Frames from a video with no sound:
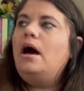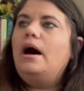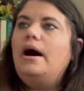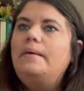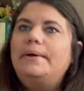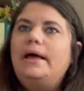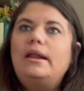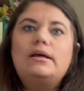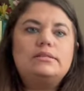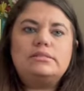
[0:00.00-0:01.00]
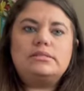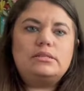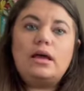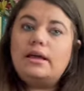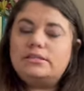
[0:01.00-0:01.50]
and
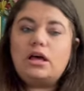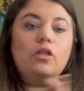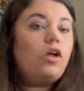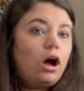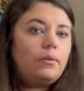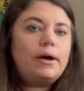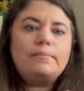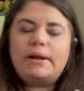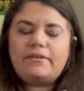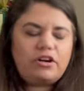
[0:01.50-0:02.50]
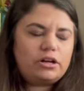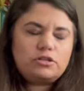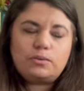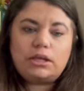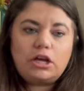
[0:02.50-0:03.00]
it's a long one, but I've heard
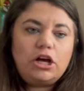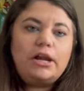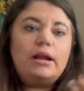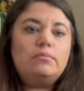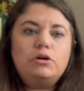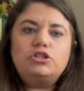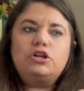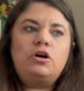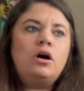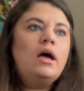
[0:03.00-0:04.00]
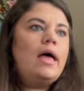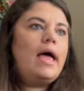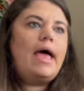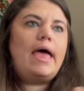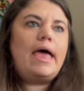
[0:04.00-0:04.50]
it's really good and emotional,
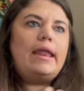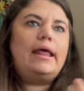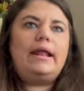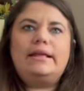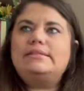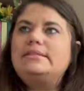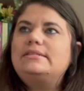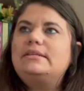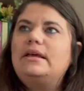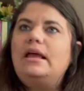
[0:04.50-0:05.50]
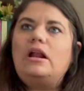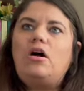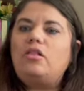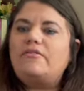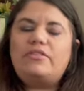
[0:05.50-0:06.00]
and it hits in
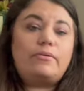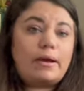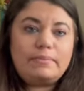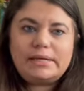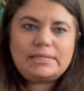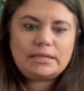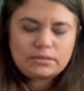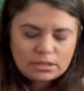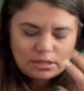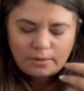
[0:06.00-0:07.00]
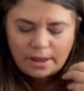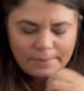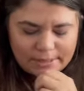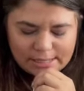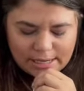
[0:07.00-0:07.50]
all of the right places. So I'm
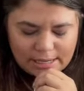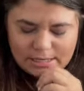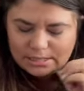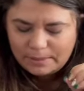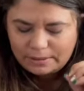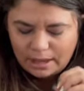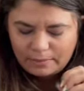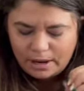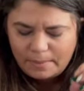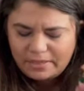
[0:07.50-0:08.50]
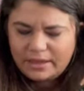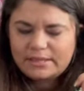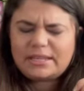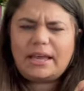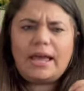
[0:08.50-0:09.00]
excited to pick that one up. I think
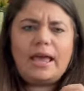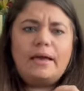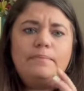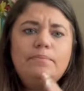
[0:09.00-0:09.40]
it's like a,